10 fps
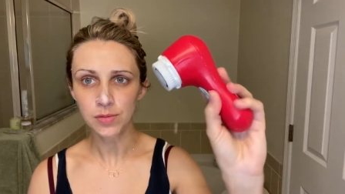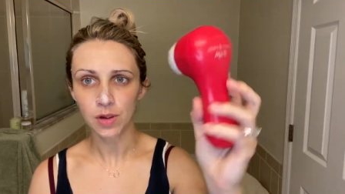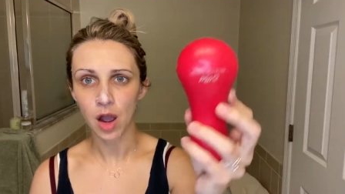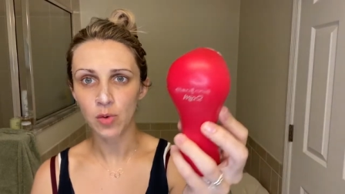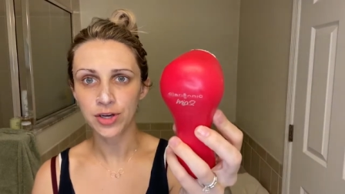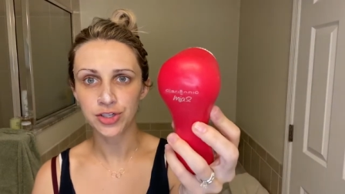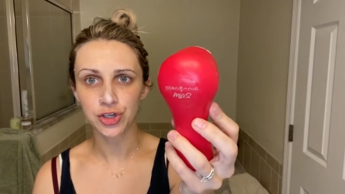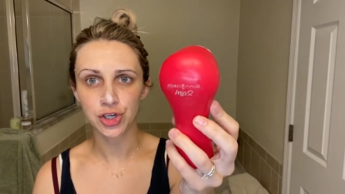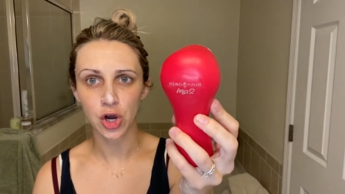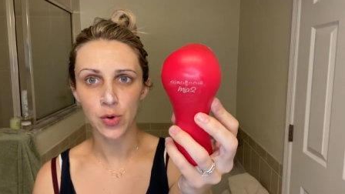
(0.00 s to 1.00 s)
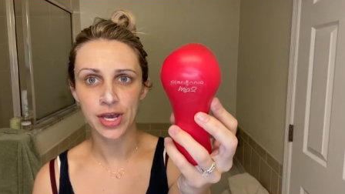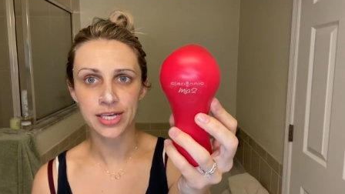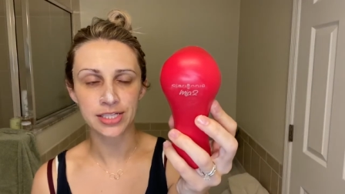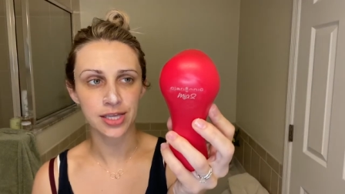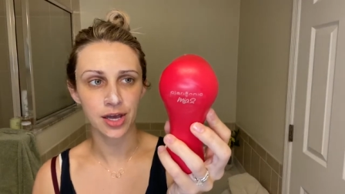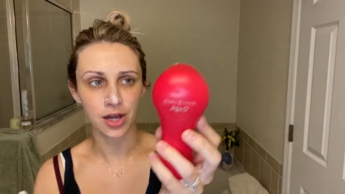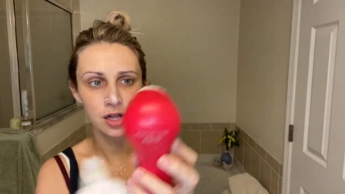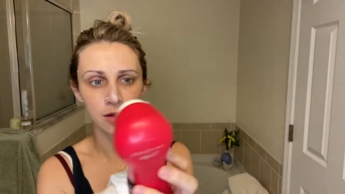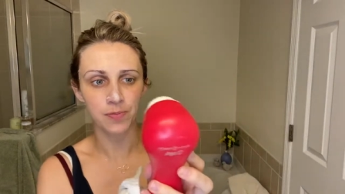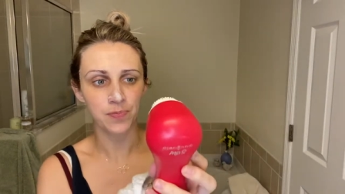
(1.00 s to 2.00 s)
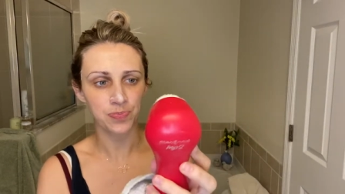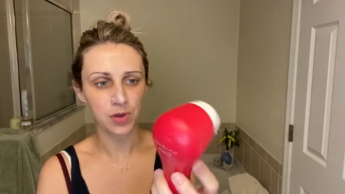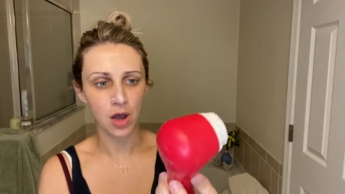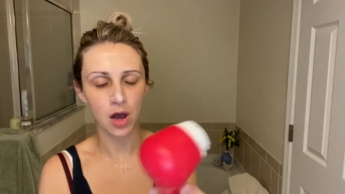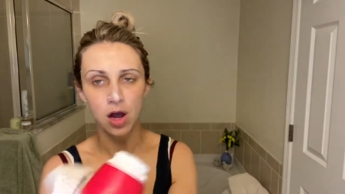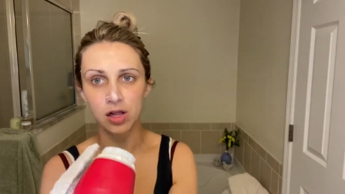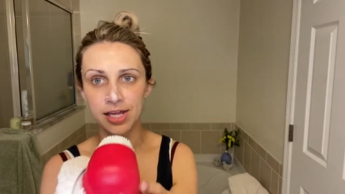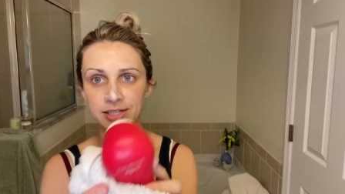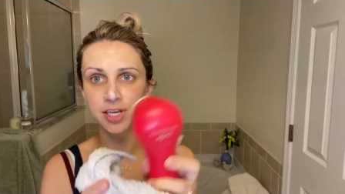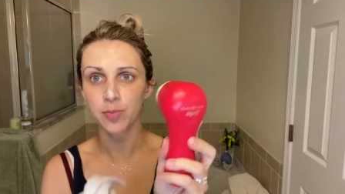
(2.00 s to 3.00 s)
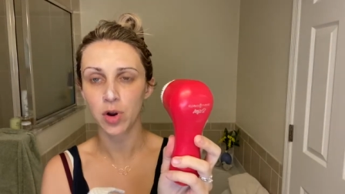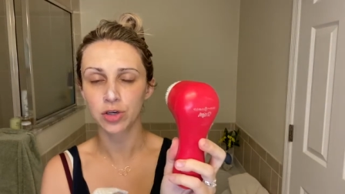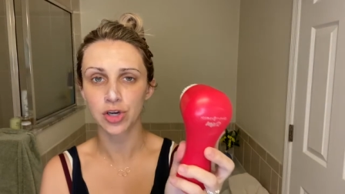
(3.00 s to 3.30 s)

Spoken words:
I wanted to show is a cleansing brush.